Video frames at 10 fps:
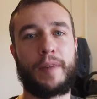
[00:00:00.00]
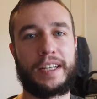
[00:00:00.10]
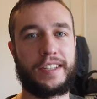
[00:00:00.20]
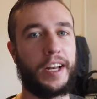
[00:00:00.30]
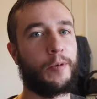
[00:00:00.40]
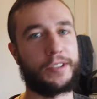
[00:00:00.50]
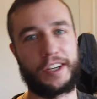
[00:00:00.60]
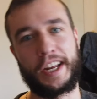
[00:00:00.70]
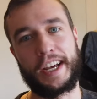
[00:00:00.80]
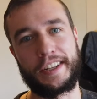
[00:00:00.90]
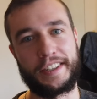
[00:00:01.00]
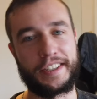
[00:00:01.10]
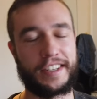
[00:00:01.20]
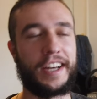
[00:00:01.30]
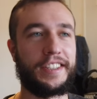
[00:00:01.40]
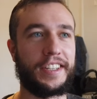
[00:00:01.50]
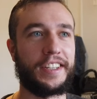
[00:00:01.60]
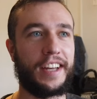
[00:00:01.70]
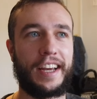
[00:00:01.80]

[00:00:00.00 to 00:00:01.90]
I said I wasn't going to edit this. I did.